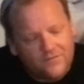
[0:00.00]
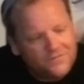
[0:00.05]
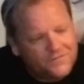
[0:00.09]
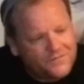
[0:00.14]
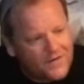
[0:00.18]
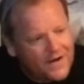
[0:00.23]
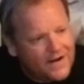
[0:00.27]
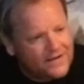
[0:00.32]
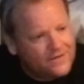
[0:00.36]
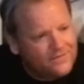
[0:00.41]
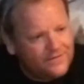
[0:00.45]

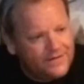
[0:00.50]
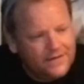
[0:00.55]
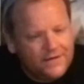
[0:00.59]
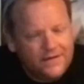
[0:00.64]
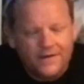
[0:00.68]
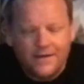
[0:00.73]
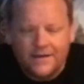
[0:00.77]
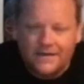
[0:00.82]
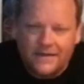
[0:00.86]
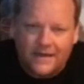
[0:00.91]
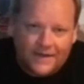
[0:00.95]
Frankly,
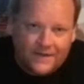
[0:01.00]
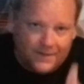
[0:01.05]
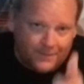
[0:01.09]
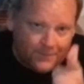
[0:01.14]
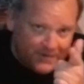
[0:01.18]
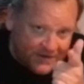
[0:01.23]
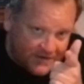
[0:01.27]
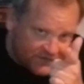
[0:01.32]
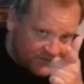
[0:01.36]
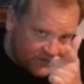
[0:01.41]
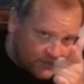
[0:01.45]
I think
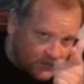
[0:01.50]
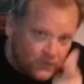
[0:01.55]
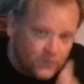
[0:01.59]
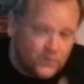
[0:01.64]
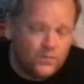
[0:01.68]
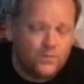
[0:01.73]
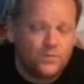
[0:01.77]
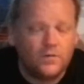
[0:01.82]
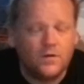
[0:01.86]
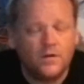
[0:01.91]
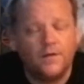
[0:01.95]
because of
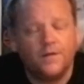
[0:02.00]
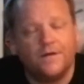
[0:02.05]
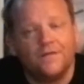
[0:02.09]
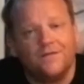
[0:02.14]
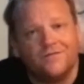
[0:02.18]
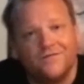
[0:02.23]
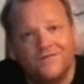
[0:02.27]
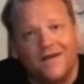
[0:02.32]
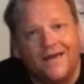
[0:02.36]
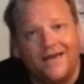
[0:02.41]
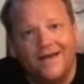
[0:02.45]
you and the
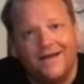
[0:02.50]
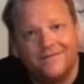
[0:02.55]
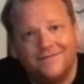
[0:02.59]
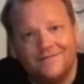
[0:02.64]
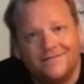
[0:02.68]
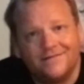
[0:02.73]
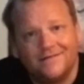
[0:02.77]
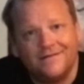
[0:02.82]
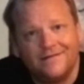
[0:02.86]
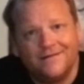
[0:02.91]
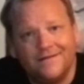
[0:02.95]

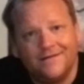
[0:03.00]
fans,